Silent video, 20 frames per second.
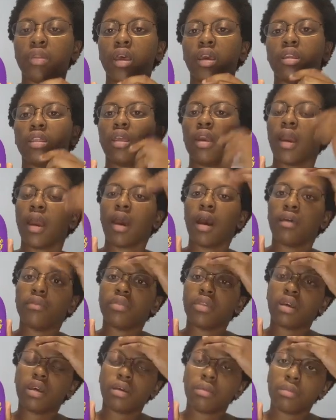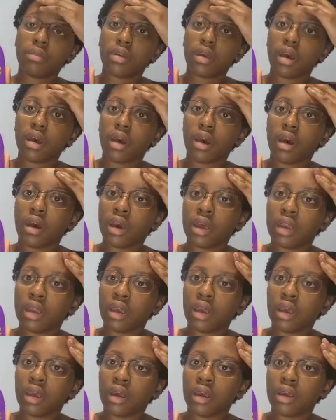they have them
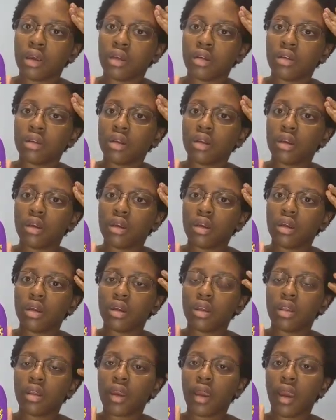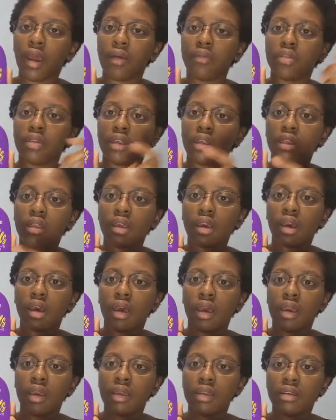on, they have this
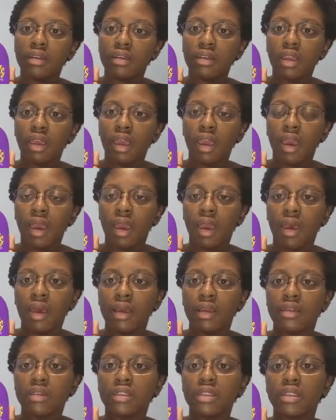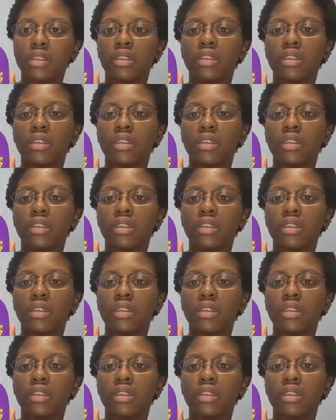kind at,